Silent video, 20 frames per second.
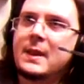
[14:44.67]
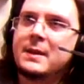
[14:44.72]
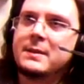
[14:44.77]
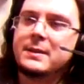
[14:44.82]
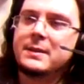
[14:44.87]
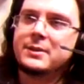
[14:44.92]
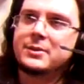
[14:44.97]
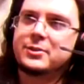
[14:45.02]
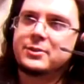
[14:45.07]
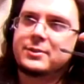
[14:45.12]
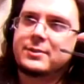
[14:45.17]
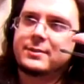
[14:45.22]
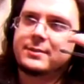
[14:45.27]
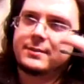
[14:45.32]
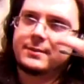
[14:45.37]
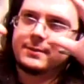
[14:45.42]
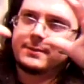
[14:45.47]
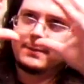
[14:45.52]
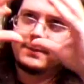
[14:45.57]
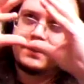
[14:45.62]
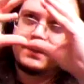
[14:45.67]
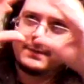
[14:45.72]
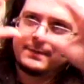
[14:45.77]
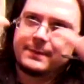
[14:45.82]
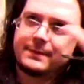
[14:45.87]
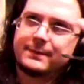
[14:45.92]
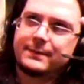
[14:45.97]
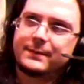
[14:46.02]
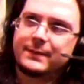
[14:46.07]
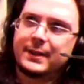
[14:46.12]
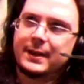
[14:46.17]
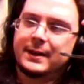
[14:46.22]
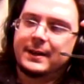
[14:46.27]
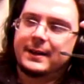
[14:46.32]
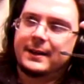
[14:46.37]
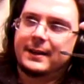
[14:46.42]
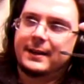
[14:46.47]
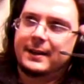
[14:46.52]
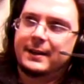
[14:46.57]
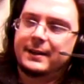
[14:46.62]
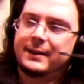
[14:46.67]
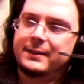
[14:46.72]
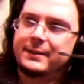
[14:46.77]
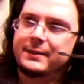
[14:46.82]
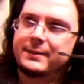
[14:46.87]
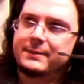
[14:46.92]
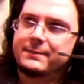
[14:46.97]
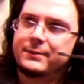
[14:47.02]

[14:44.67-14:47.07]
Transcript: this uh,